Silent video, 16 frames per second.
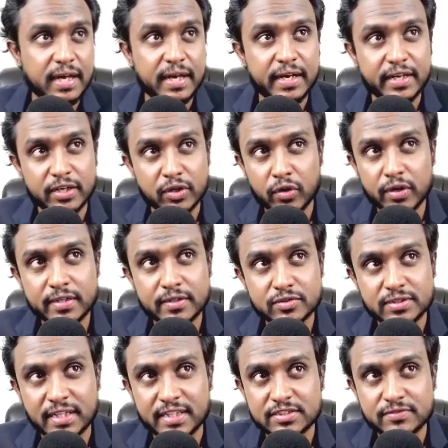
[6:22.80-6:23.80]
in order to
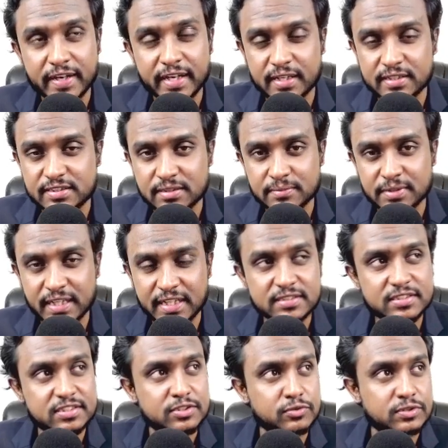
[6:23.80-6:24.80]
satisfy customer
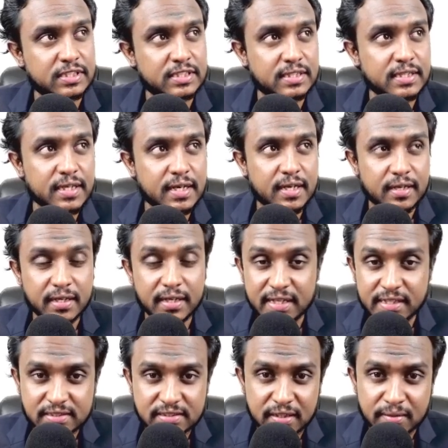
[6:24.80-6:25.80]
needs using the
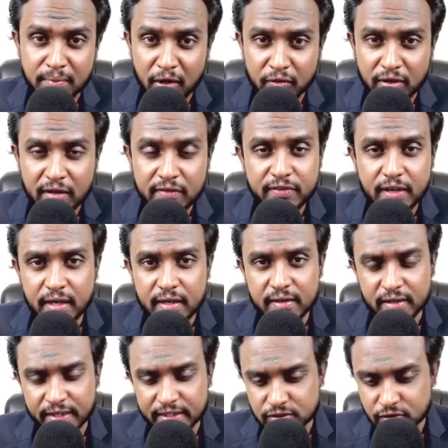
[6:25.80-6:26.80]
least amount of
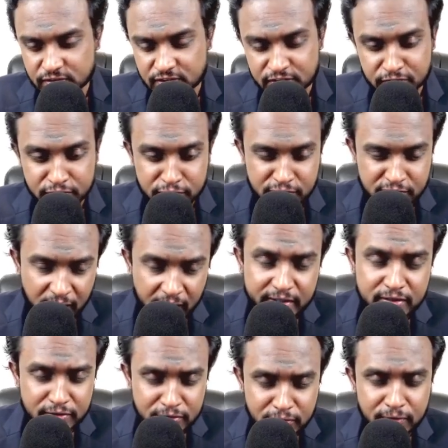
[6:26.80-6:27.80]
resources. You try
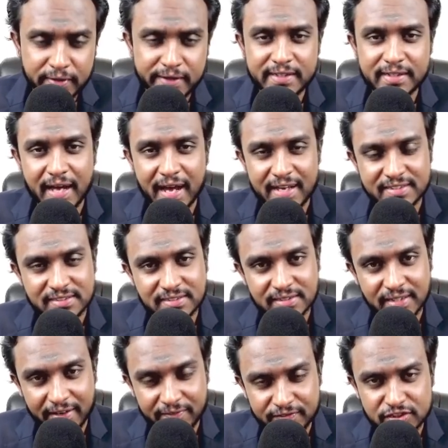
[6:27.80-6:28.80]
to do it as
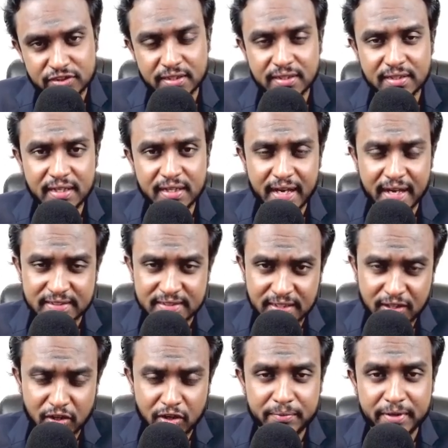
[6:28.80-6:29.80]
efficiently, as
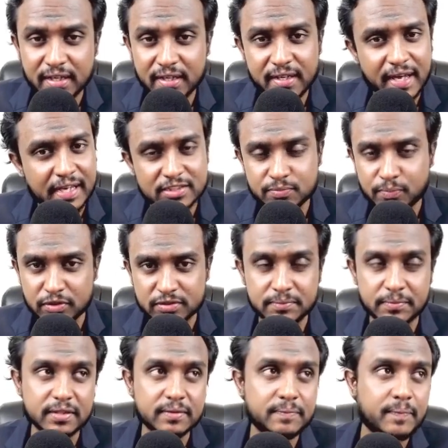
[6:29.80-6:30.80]
economically as
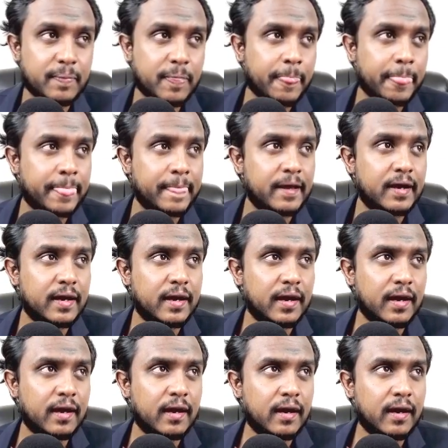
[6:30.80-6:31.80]
possible,
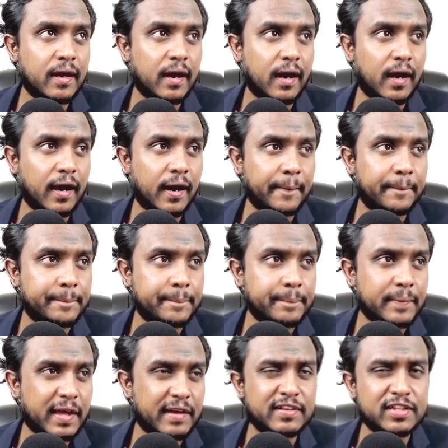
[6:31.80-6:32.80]

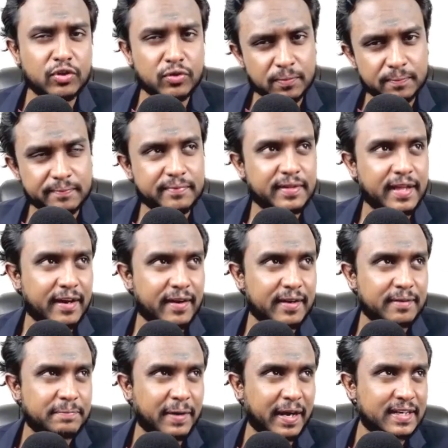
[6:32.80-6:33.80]
even though there
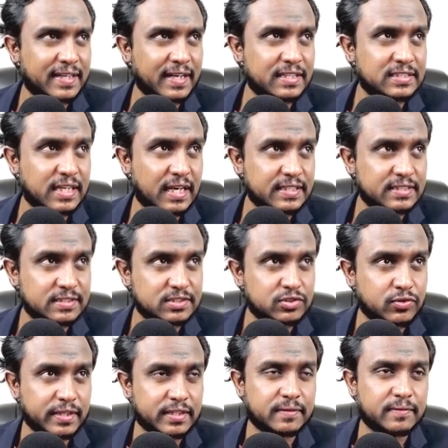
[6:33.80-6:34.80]
are practical challenges to
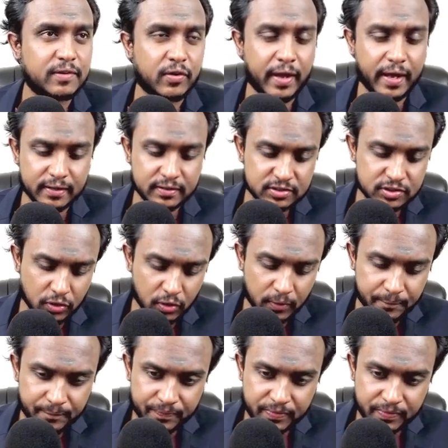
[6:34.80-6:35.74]
it. Okay, so